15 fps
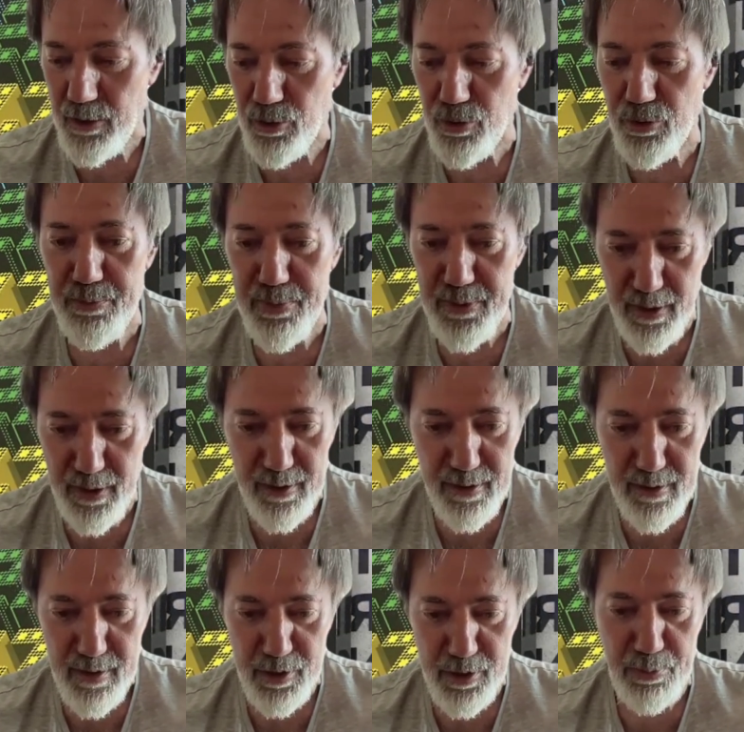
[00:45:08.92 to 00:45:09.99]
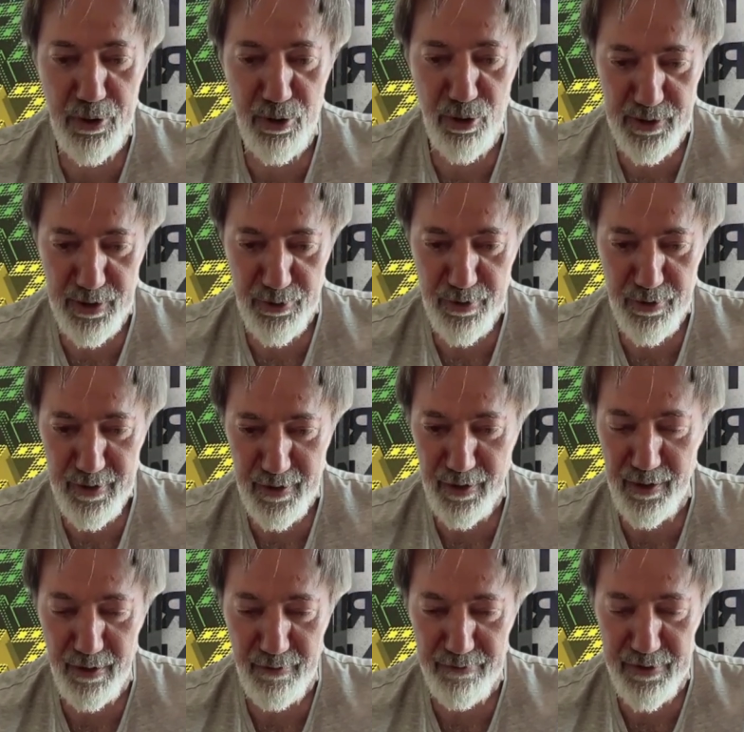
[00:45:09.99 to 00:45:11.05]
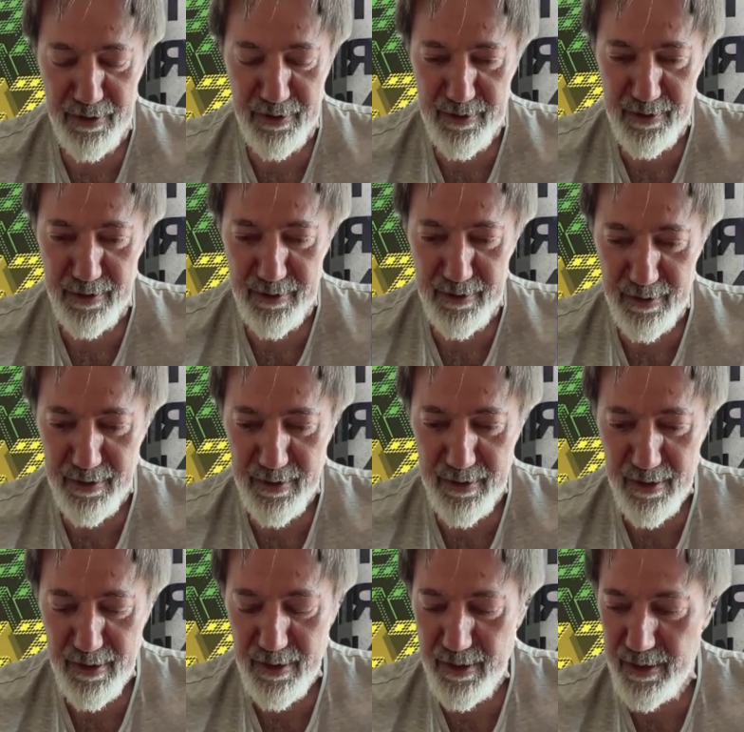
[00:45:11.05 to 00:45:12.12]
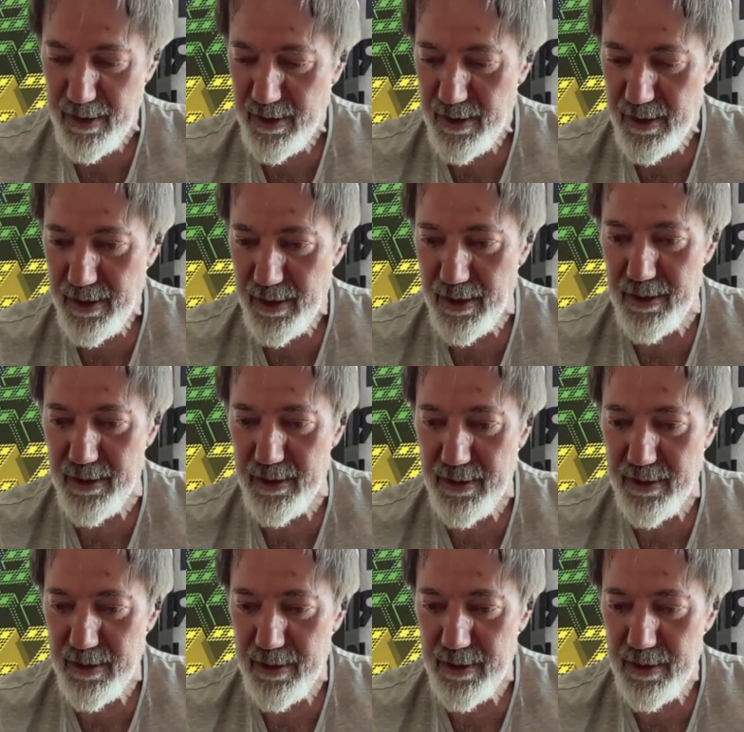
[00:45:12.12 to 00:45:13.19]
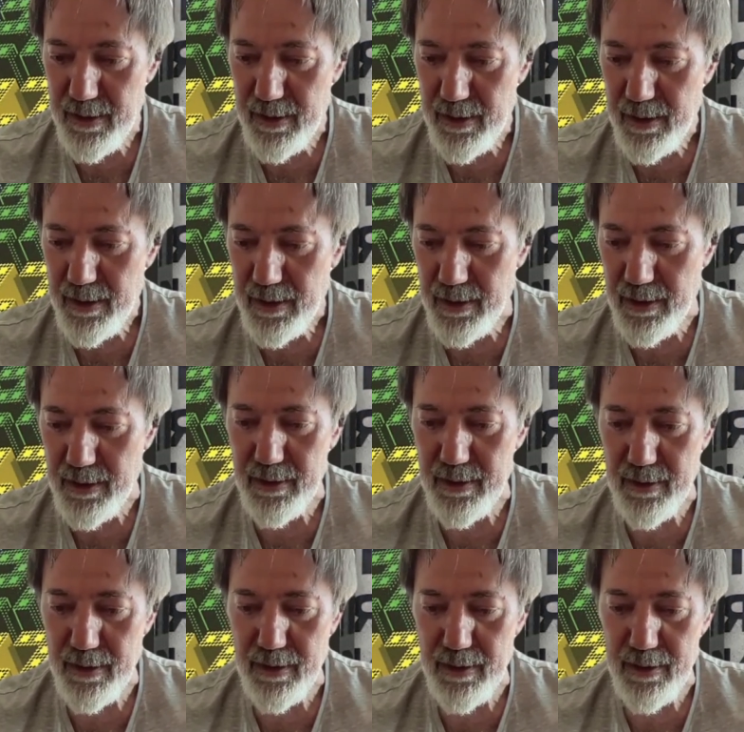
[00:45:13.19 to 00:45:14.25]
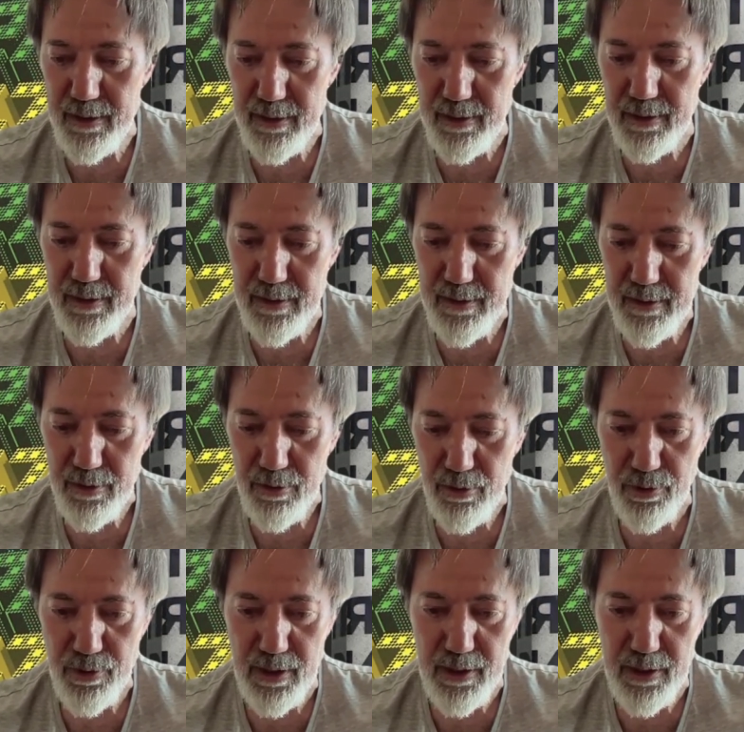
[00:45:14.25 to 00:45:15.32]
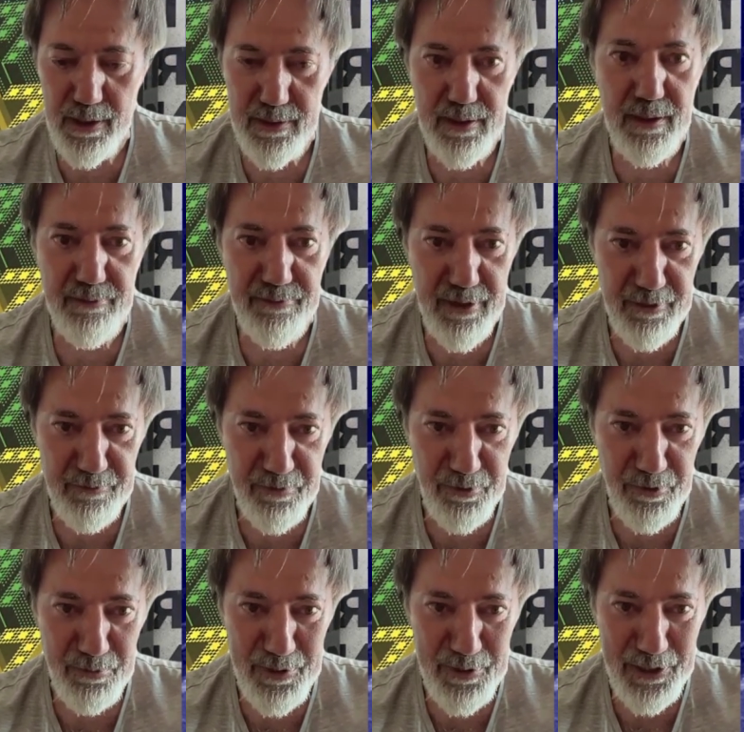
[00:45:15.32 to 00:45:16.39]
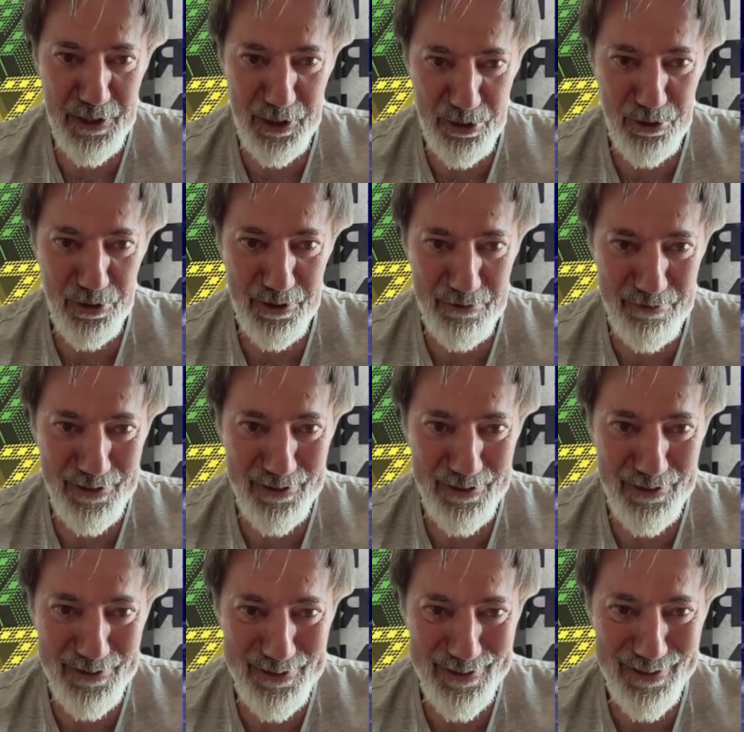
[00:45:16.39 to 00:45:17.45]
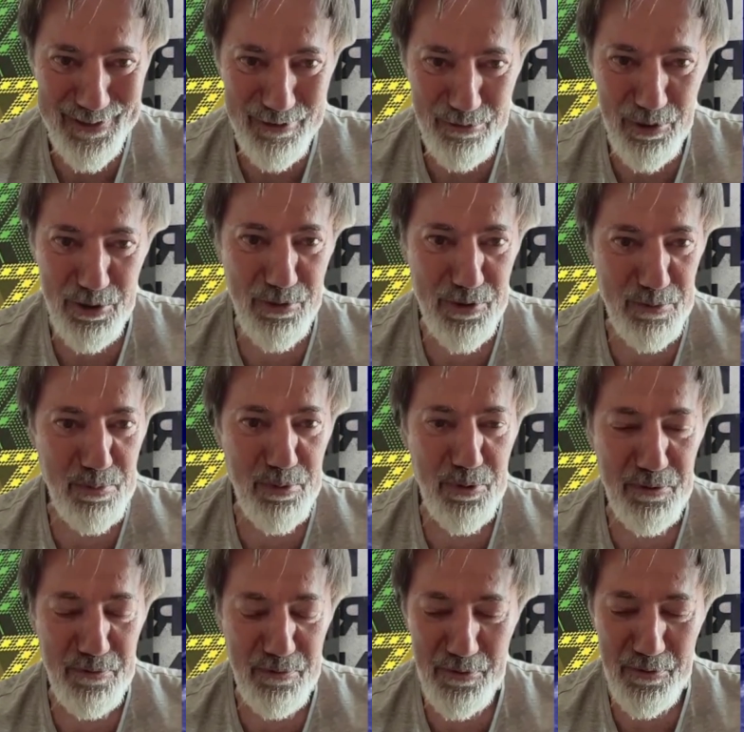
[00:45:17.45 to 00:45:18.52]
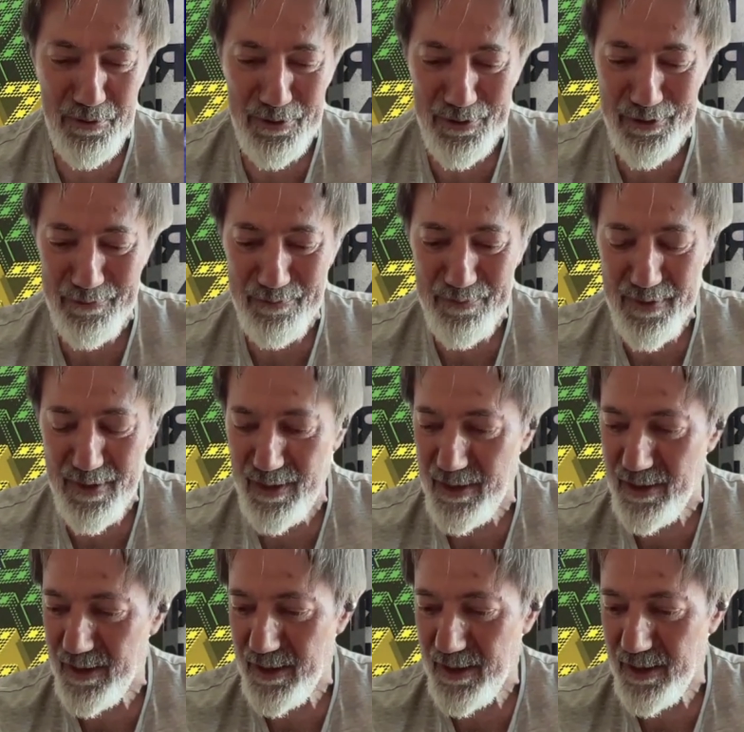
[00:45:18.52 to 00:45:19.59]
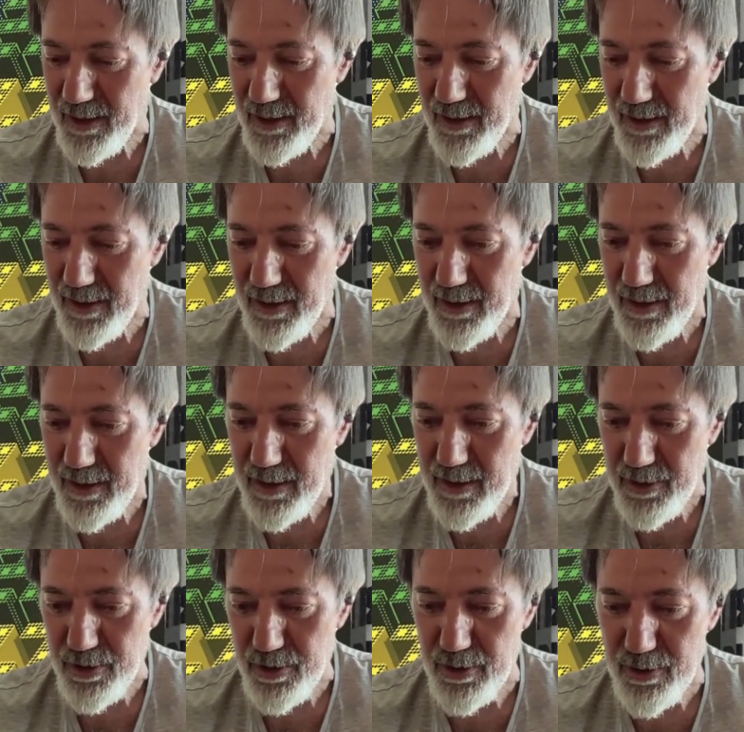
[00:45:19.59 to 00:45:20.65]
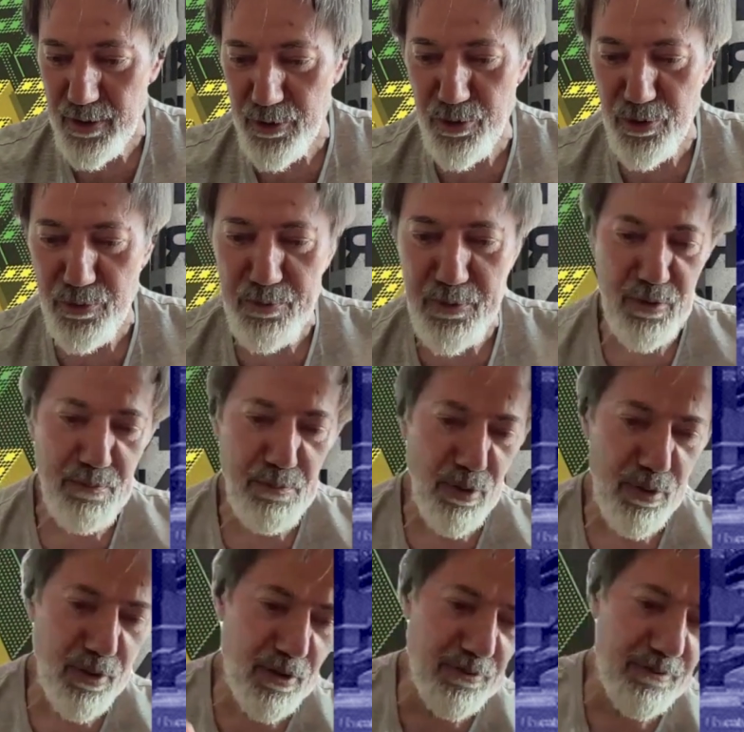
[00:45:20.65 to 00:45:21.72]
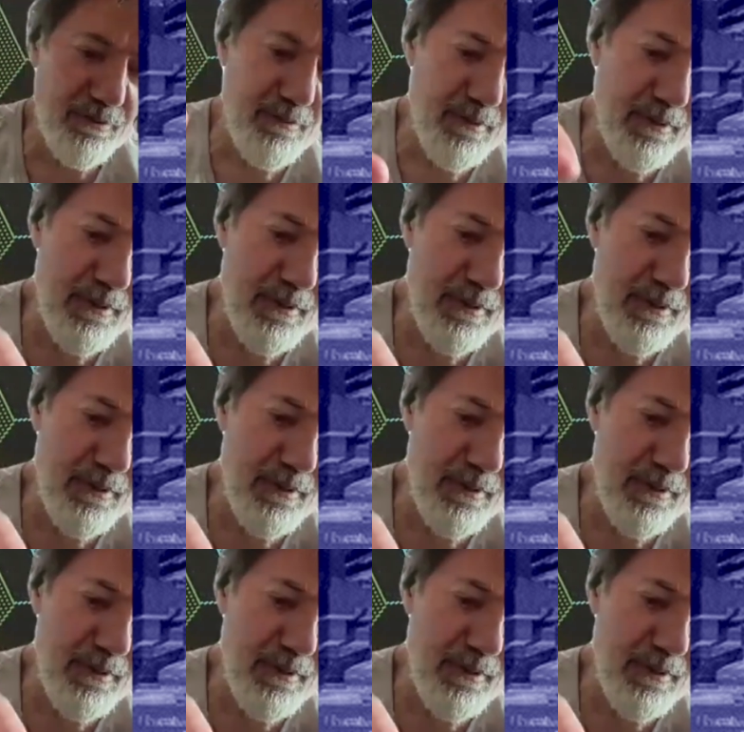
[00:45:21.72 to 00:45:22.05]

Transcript: Umbria, Spalato, a lovely city. And he organized an event for me, a retro event, which was beautiful, you know. So he took me to Bologna,